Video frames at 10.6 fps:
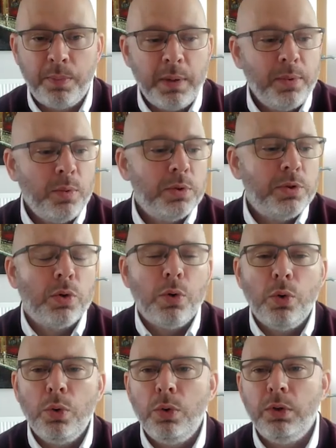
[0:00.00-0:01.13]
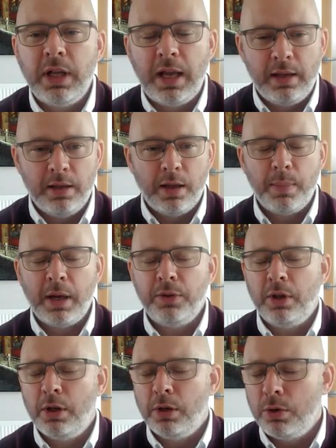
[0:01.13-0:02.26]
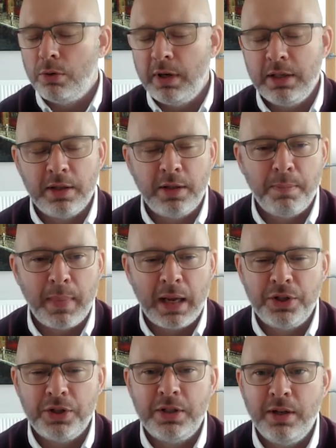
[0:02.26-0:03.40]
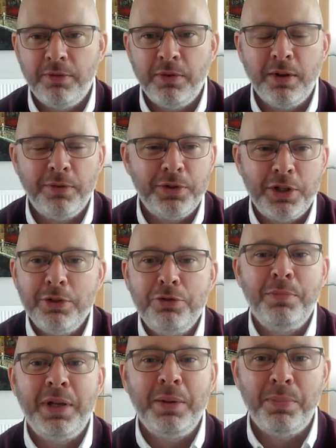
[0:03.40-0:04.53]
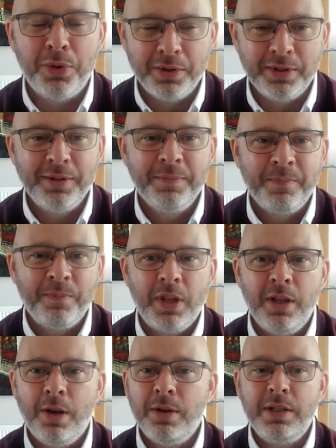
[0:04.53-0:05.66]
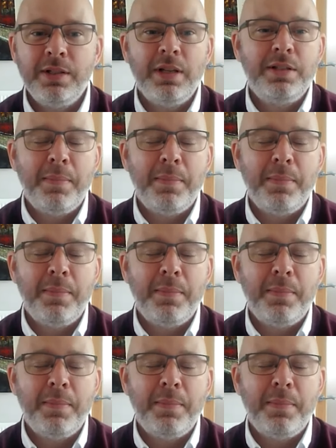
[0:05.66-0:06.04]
People will talk all day about the glories and the majesty of children being born. It is a